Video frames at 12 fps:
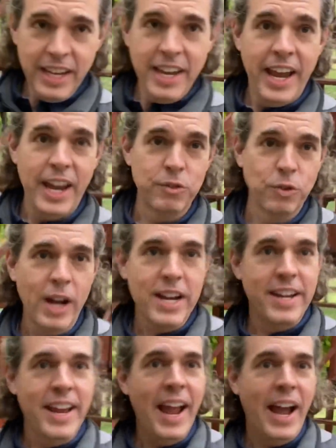And right
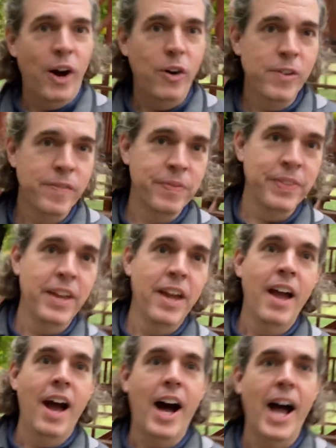now,
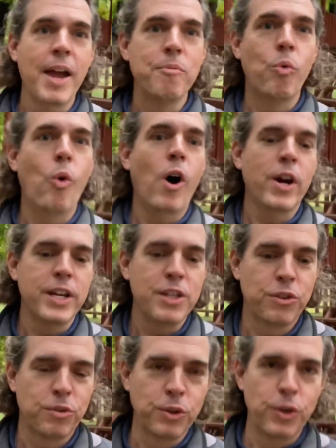I'm walking
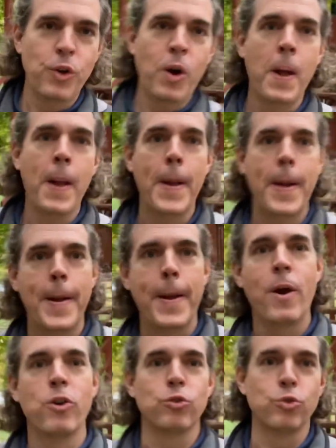through
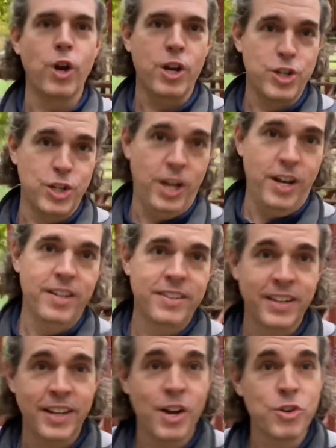Russia, the
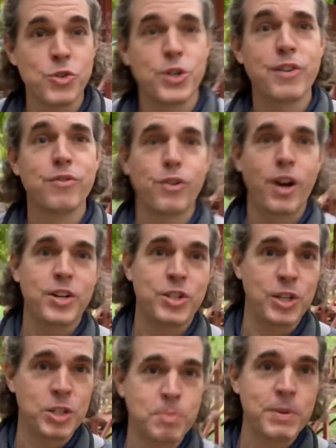country of Russia,
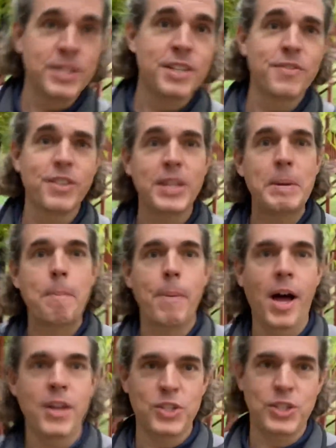specifically
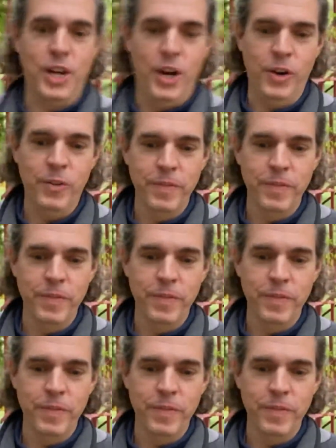Moscow.